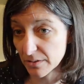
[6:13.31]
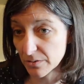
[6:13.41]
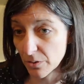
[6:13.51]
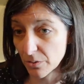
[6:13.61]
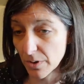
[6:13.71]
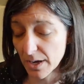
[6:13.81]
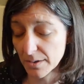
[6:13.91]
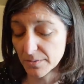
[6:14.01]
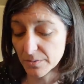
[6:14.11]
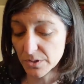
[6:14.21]
So
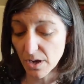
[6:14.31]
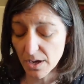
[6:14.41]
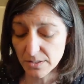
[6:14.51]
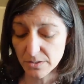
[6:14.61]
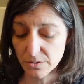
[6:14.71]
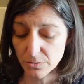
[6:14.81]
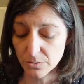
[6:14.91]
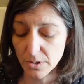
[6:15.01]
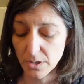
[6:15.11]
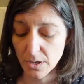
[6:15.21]
I sought to,